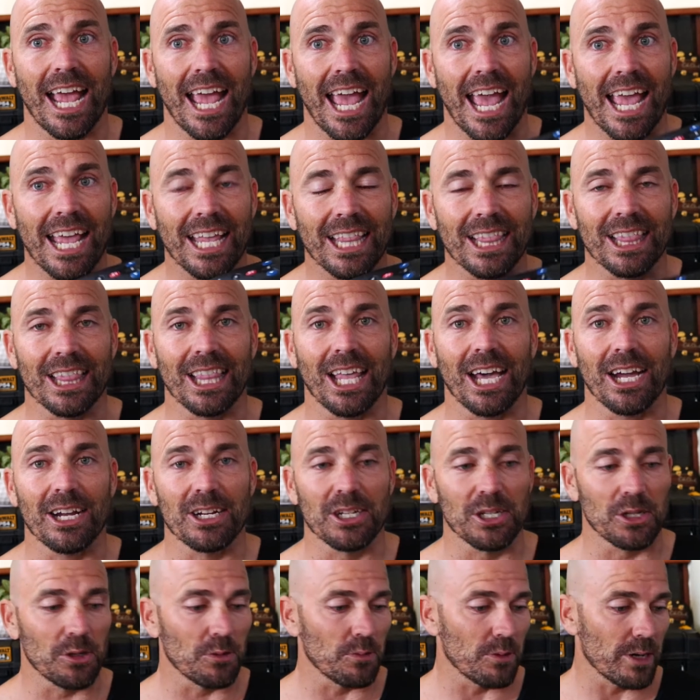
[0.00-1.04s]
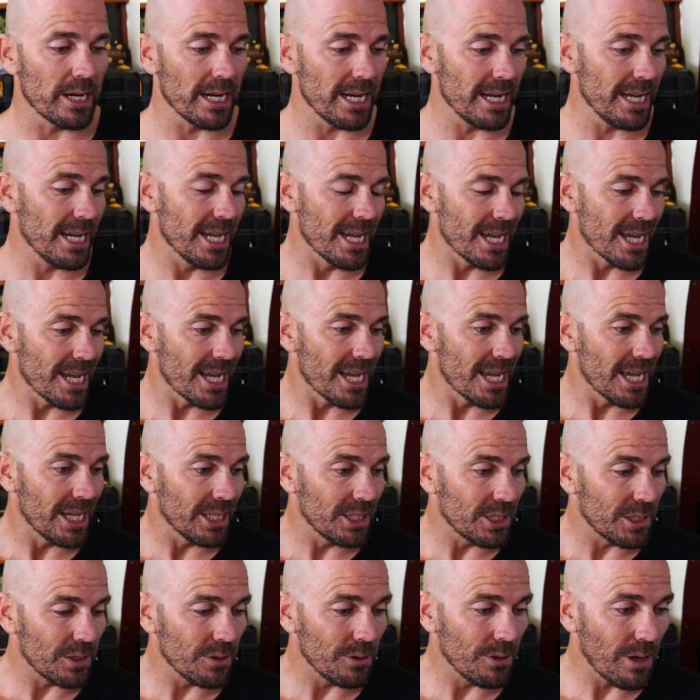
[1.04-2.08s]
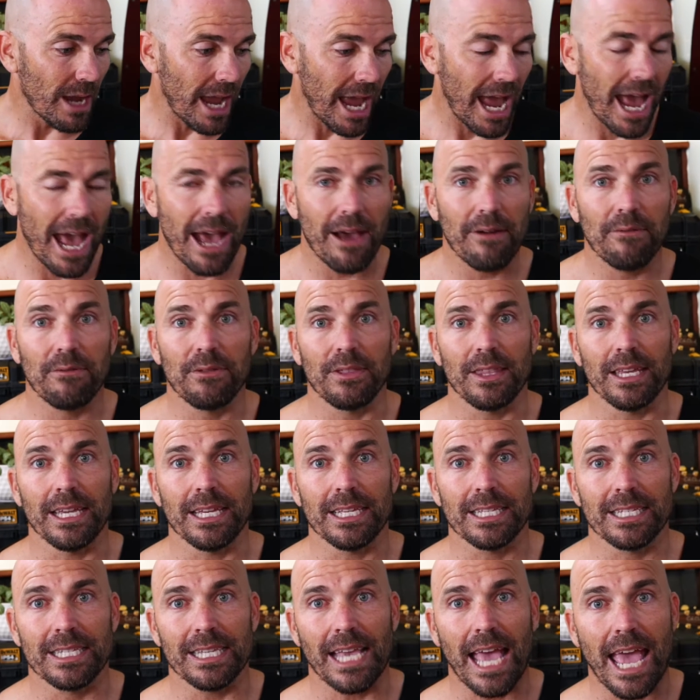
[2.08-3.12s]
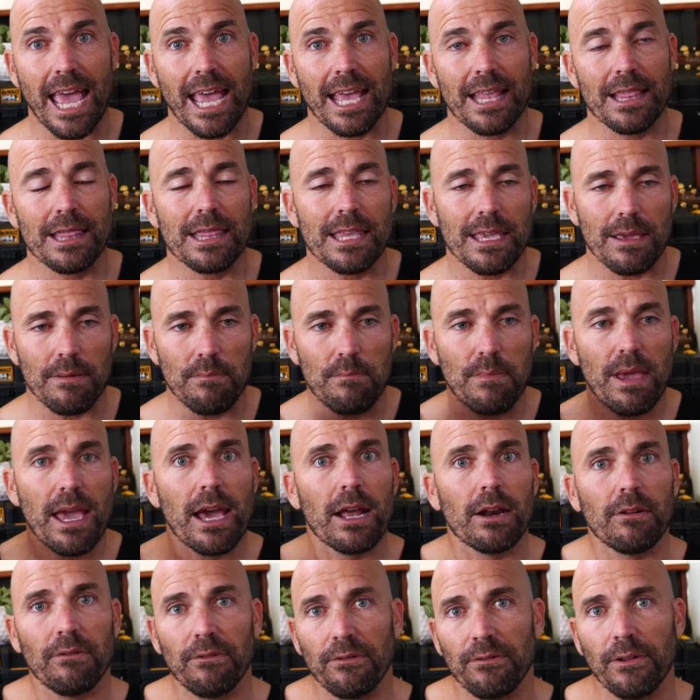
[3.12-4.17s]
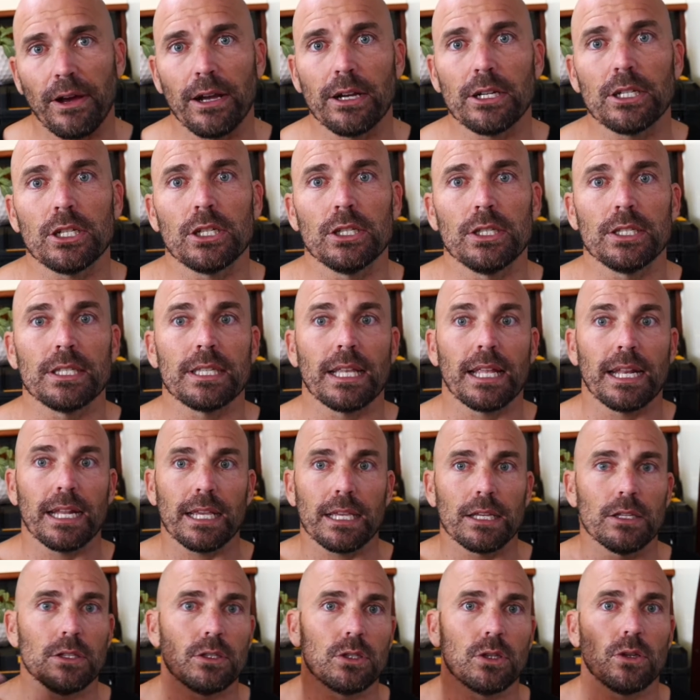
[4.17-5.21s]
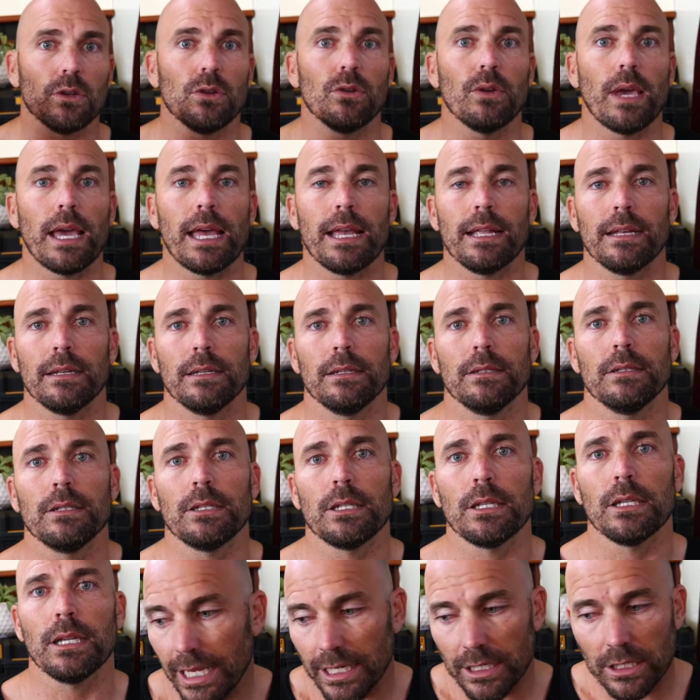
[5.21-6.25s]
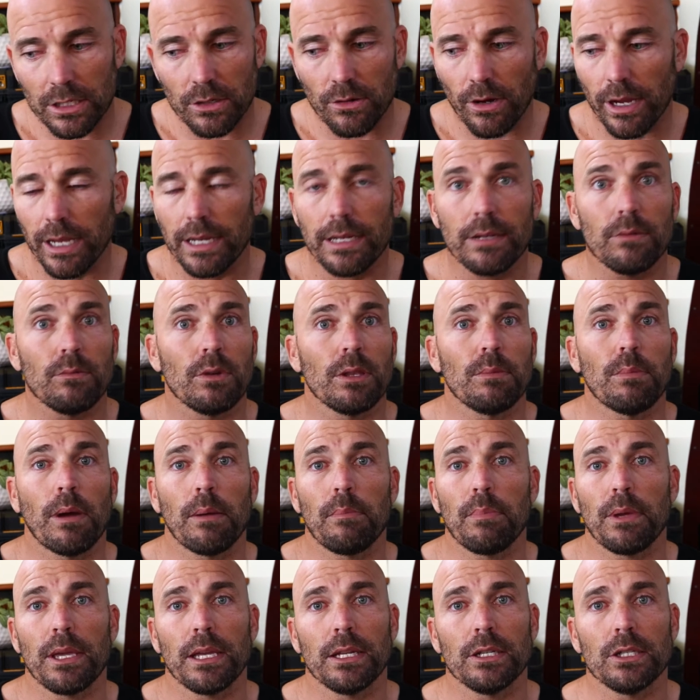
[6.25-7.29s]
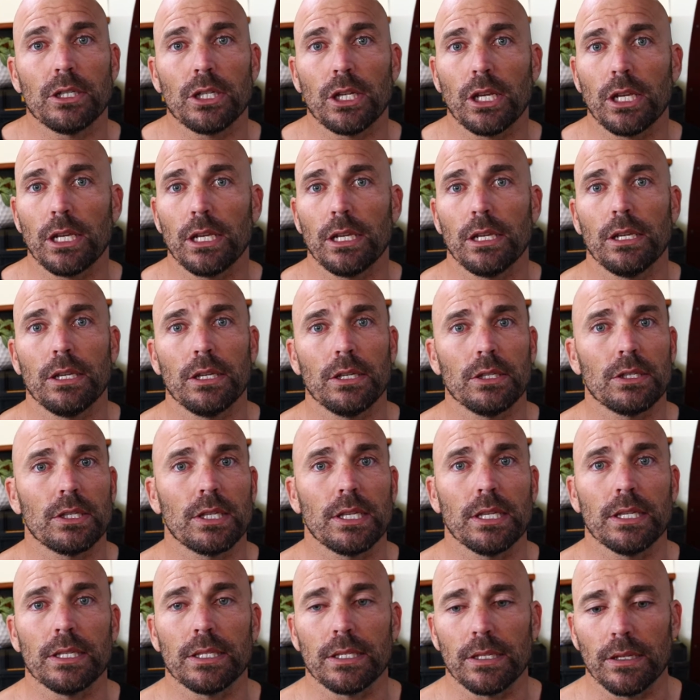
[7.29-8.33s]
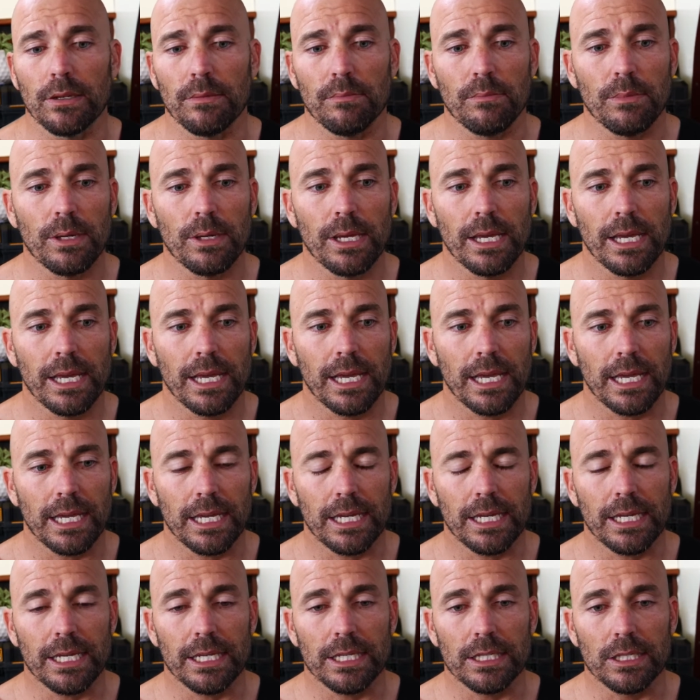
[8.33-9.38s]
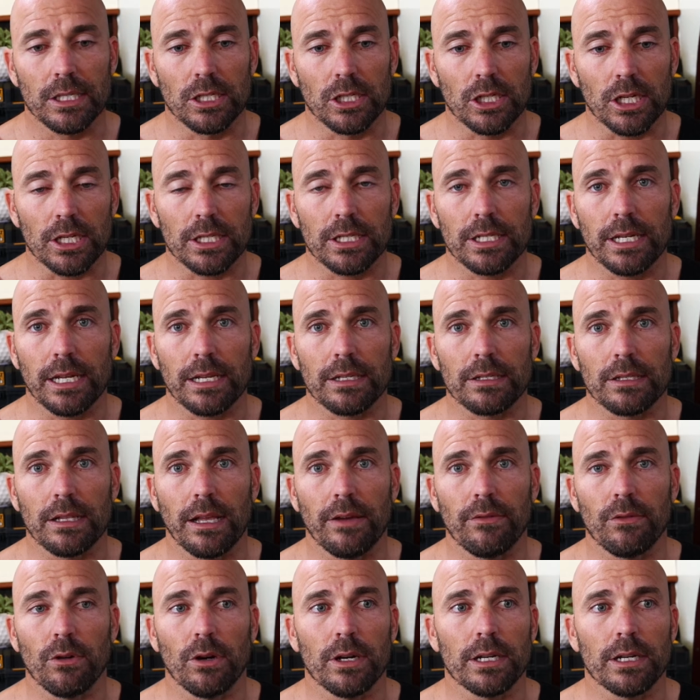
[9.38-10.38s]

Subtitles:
a luxury to have this, and the amount of functions that it can do and integrating with my B&G system is just next level.